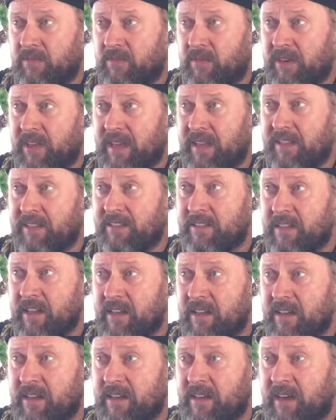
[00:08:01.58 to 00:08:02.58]
What else?
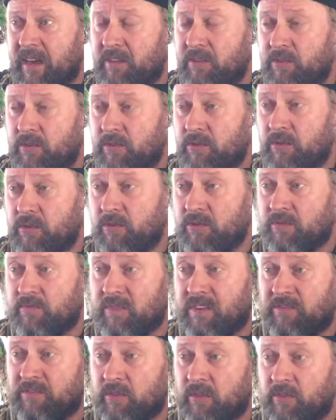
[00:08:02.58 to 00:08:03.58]
I do use
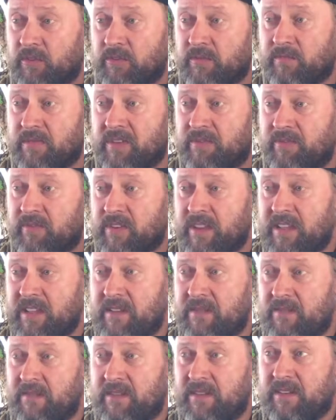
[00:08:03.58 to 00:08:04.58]
Manfrotto's Be
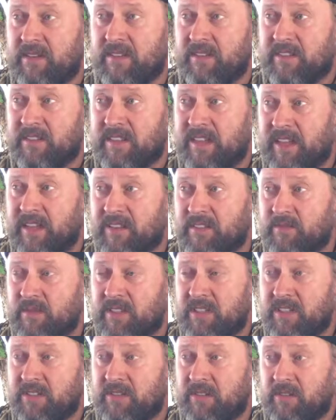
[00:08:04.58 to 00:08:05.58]
Free stands,
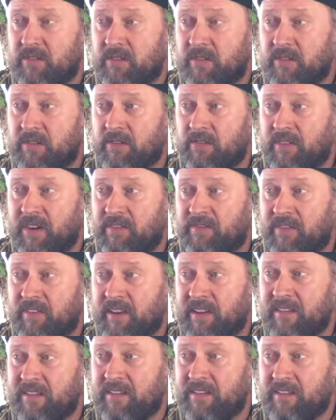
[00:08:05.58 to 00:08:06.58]
which is a
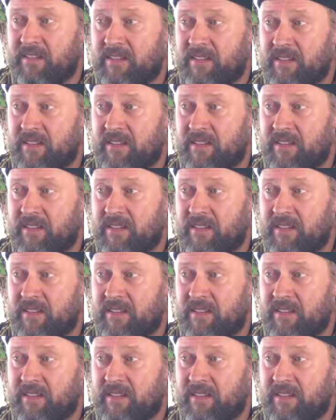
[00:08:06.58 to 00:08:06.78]
graphite